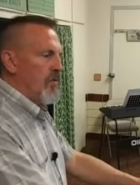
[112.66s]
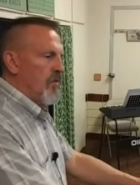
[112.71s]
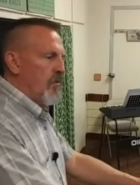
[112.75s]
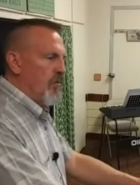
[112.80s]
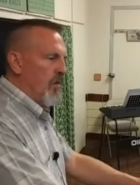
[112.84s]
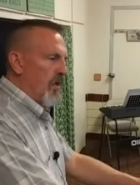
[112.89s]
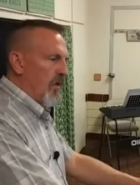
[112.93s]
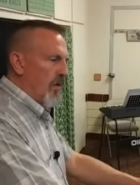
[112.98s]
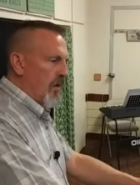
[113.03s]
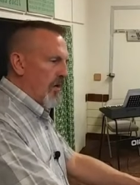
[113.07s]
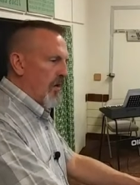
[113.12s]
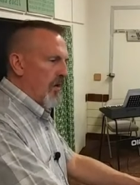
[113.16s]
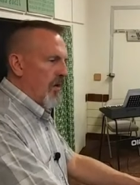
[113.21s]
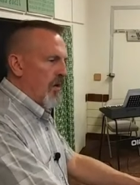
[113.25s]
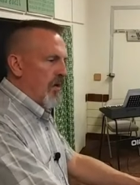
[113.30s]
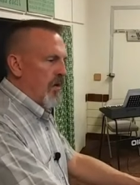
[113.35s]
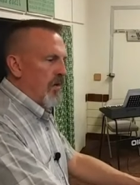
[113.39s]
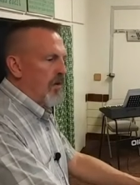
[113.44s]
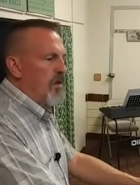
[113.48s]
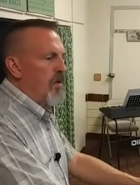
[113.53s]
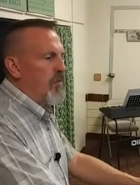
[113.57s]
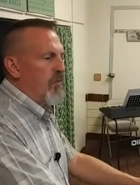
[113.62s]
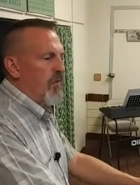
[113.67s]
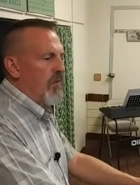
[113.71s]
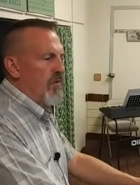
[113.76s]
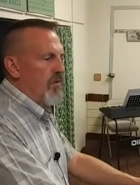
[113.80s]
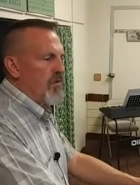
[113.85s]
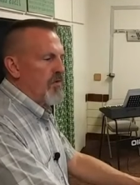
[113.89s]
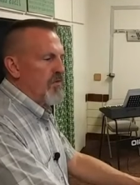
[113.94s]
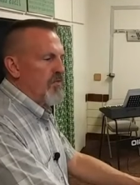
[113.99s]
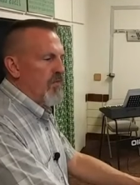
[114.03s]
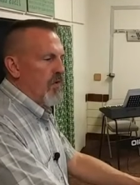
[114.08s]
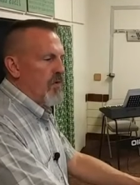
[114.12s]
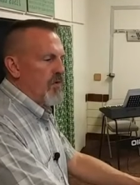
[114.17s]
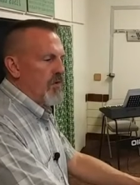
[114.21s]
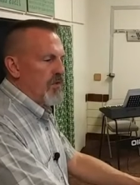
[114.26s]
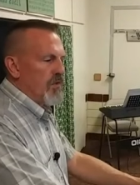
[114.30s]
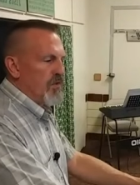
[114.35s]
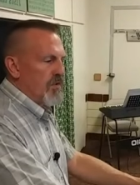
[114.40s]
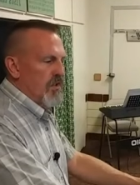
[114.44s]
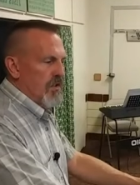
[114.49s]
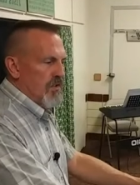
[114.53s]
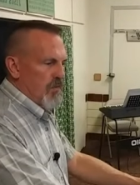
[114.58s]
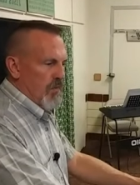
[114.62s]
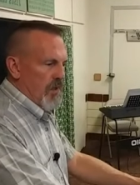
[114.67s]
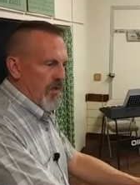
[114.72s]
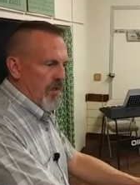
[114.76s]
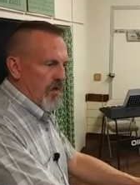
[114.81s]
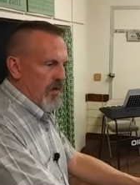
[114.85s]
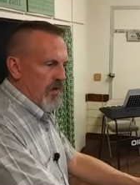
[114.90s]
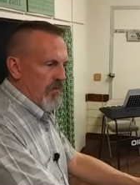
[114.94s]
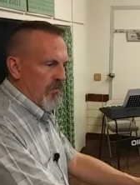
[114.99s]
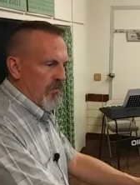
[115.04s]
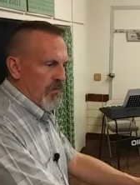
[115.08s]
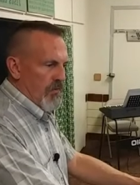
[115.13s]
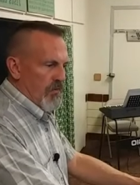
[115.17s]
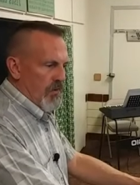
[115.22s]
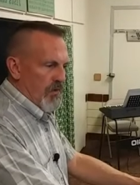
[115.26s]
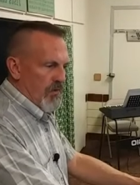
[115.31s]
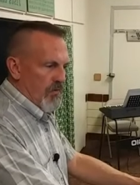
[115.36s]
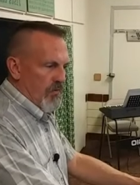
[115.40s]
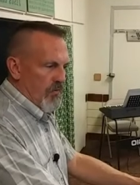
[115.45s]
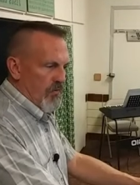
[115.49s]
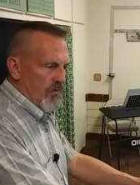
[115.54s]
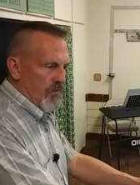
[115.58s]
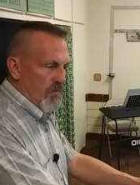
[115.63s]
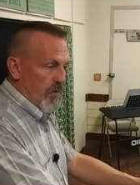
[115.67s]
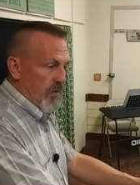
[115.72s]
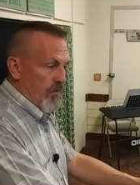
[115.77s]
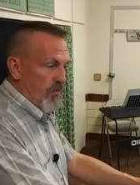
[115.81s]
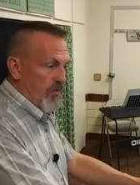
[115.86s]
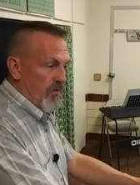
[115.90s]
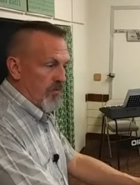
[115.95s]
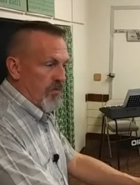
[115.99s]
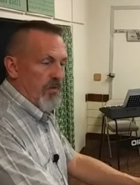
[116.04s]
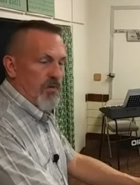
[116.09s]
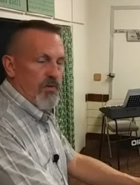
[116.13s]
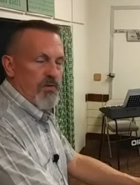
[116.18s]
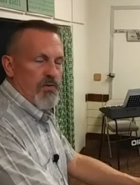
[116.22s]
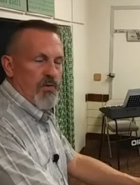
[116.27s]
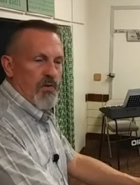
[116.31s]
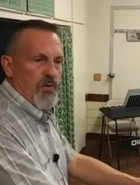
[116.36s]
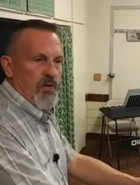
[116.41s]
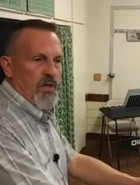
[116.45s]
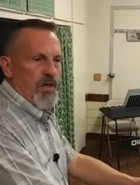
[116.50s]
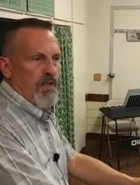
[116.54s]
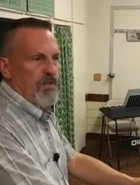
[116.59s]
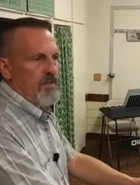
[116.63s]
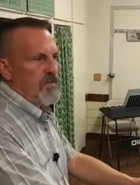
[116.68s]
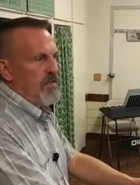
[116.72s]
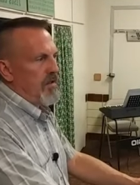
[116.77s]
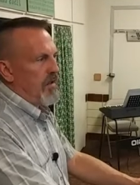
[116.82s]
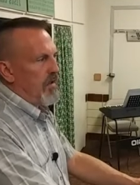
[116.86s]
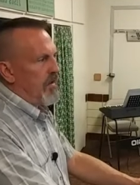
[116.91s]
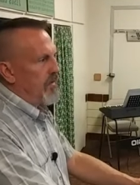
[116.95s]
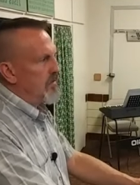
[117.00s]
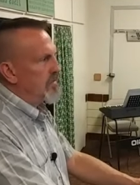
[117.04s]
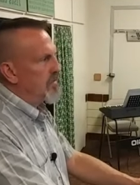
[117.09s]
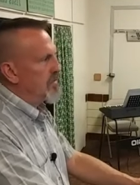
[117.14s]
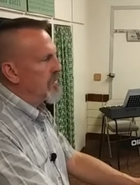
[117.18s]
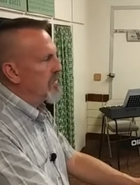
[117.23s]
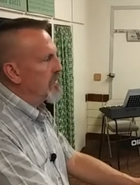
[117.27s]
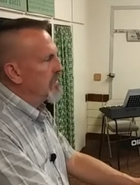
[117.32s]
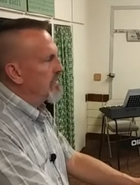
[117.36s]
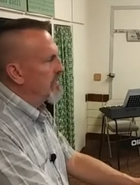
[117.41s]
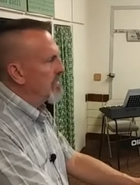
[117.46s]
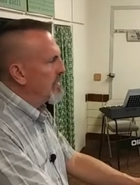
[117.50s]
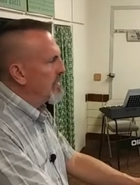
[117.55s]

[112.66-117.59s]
We'll be looking at a couple of those verses as we go down through here. We're going to be turning to a lot of texts.